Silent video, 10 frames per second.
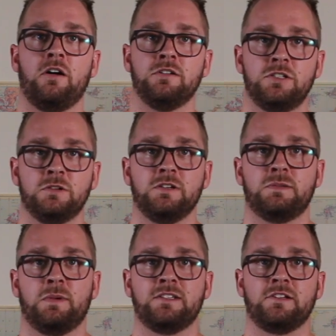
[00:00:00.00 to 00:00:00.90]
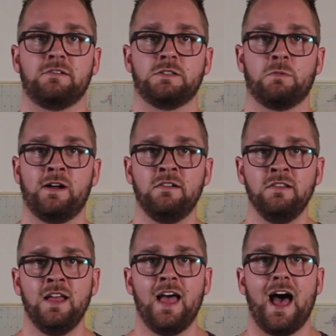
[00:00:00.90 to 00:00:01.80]
onto espresso as
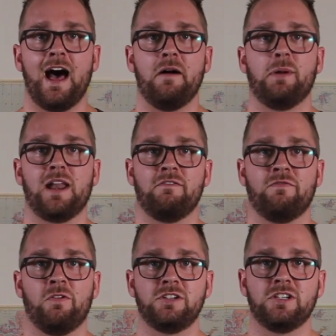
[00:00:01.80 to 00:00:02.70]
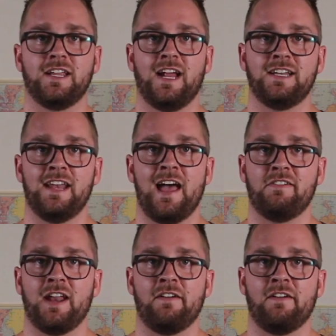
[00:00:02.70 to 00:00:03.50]
well, but unfortunately I didn't have